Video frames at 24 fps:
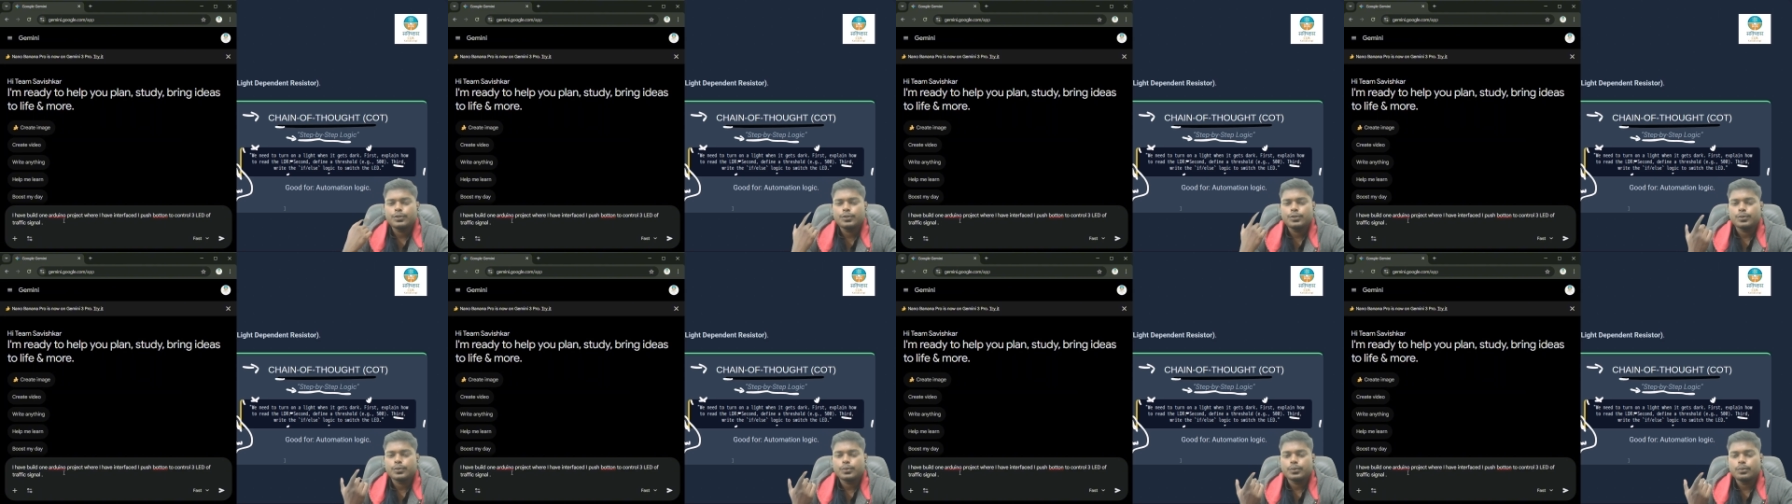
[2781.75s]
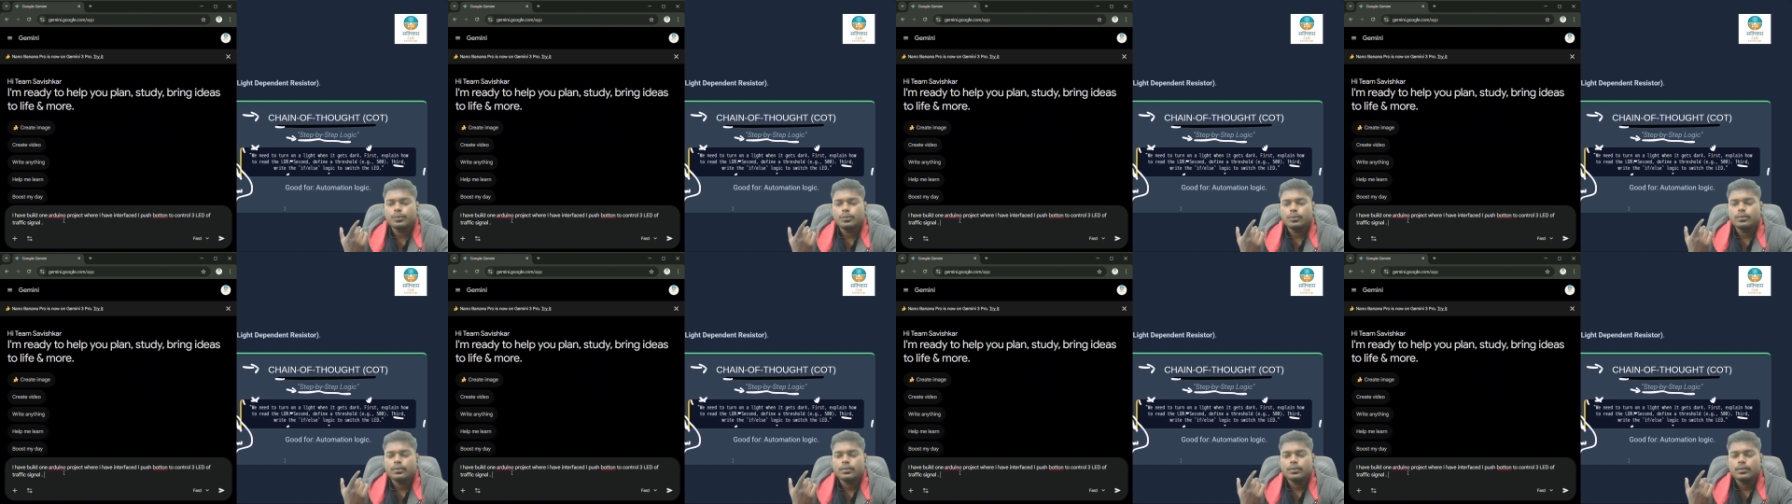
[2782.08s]

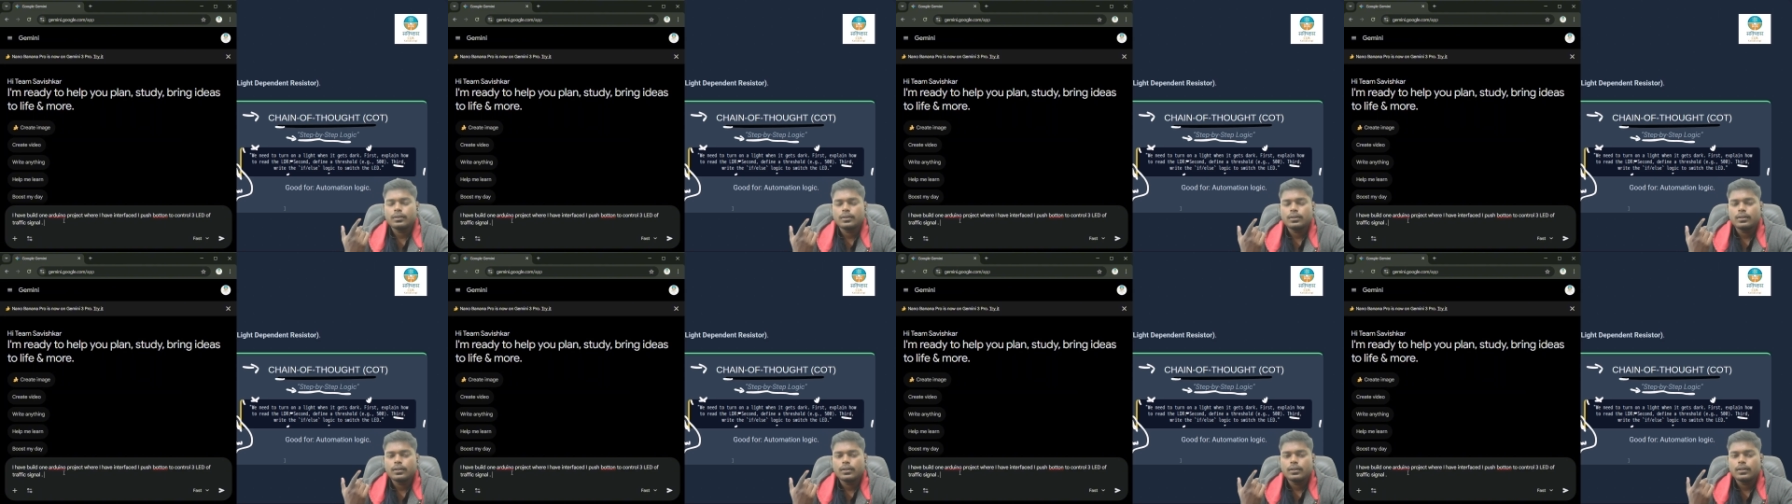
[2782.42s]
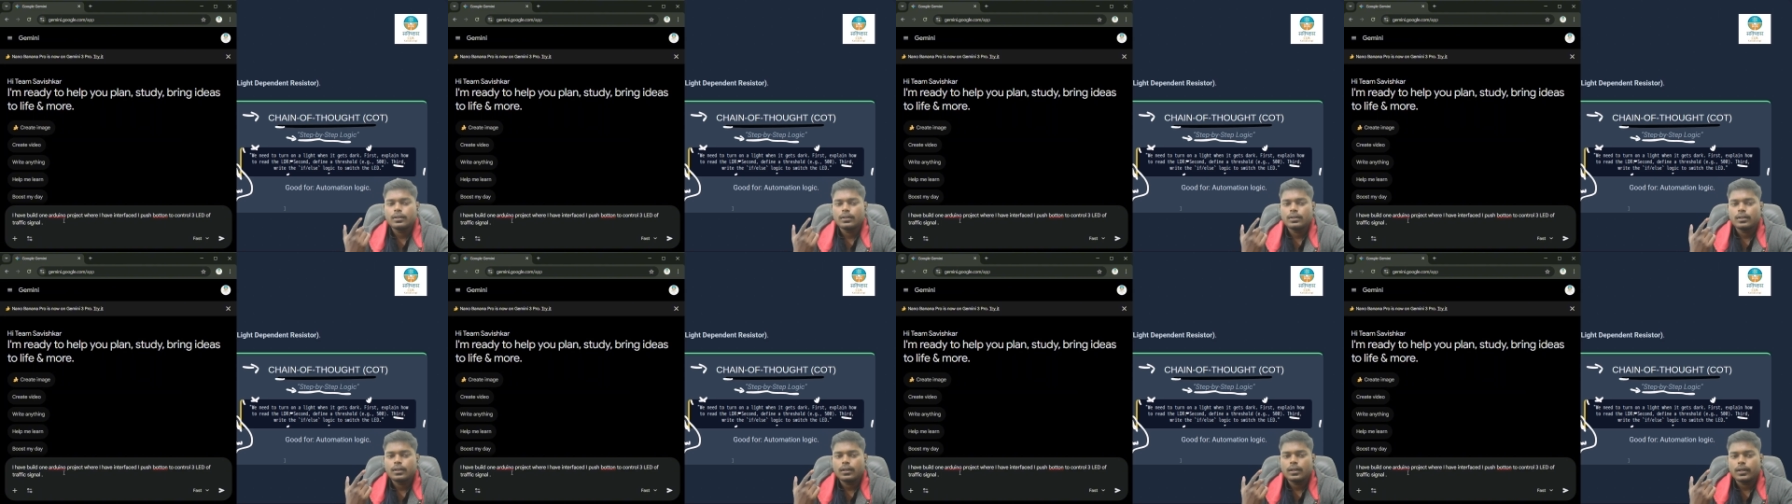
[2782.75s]
to,
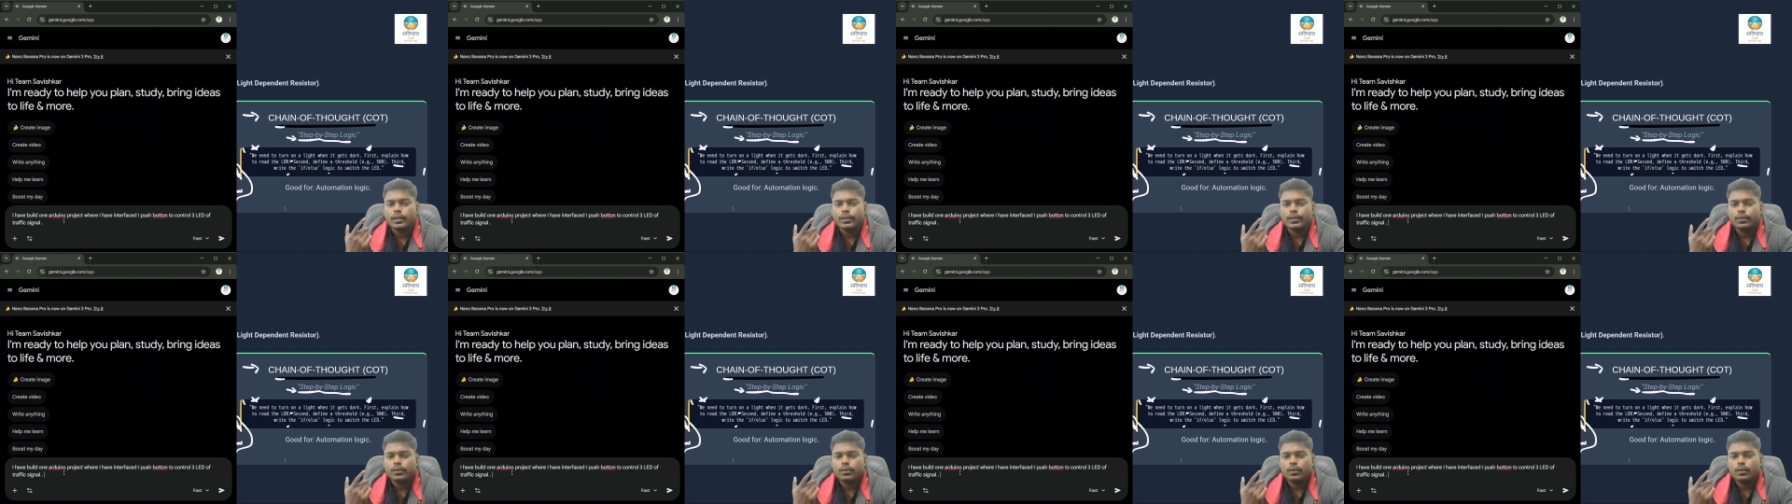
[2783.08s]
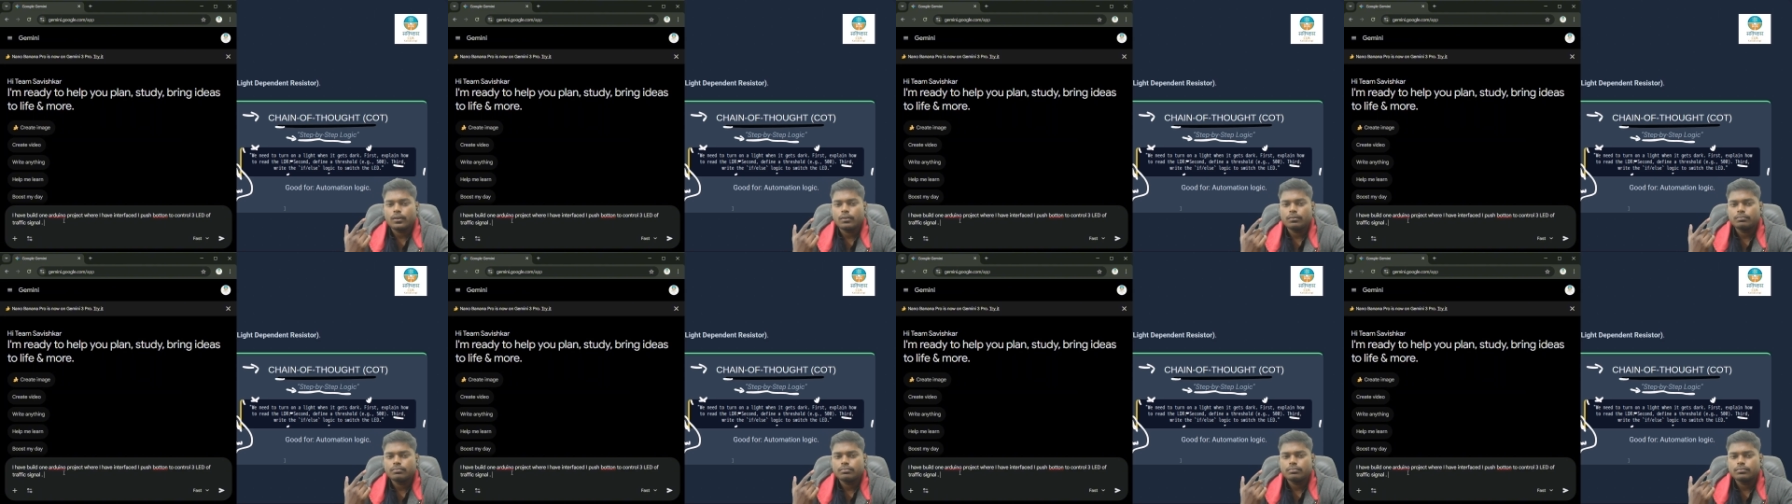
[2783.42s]
you
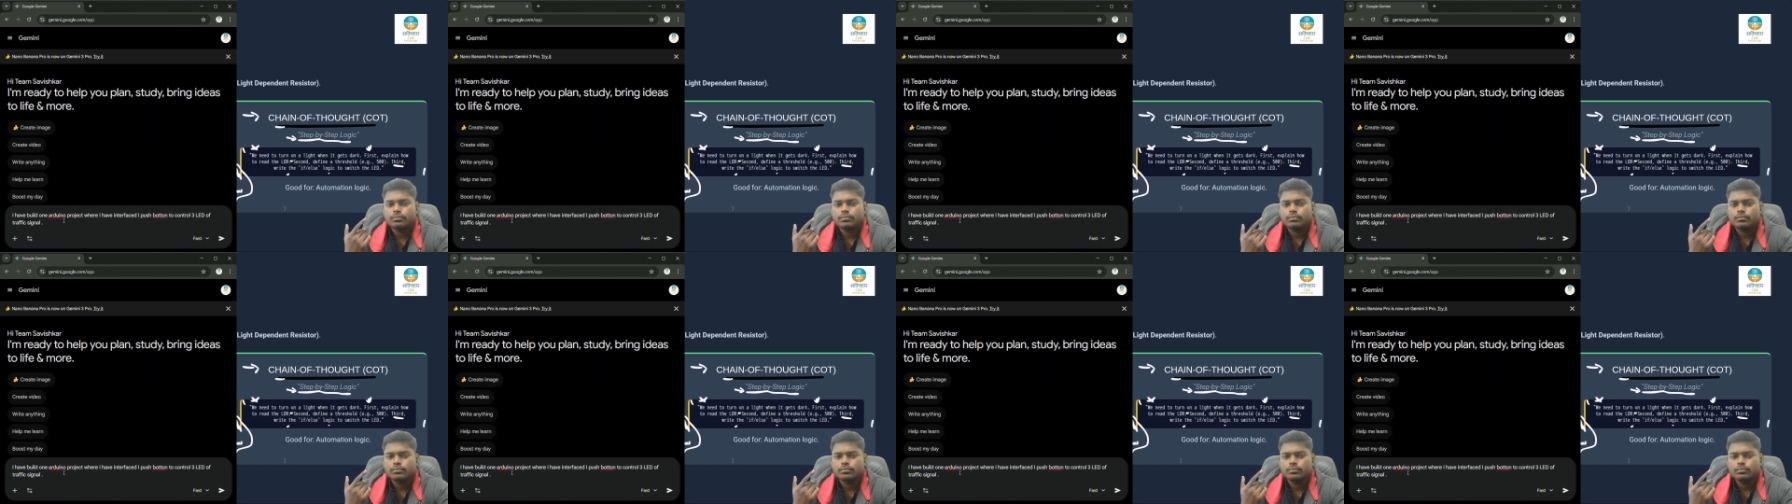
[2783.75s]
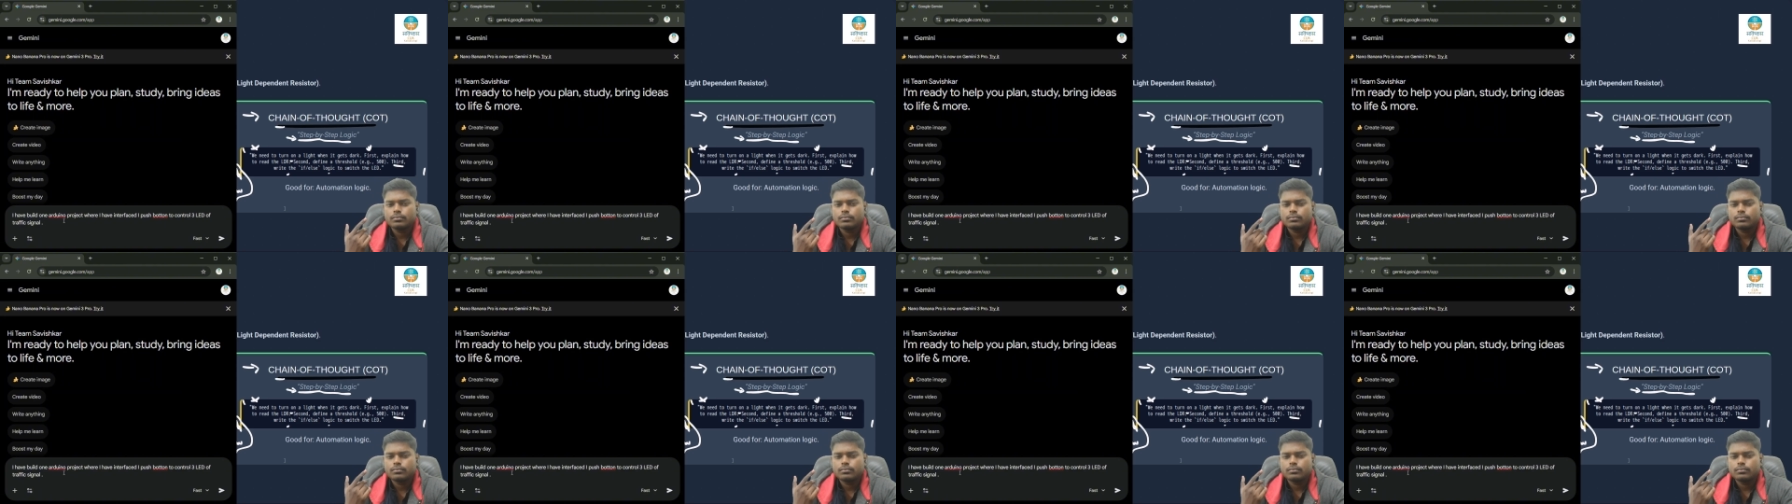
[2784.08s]
know,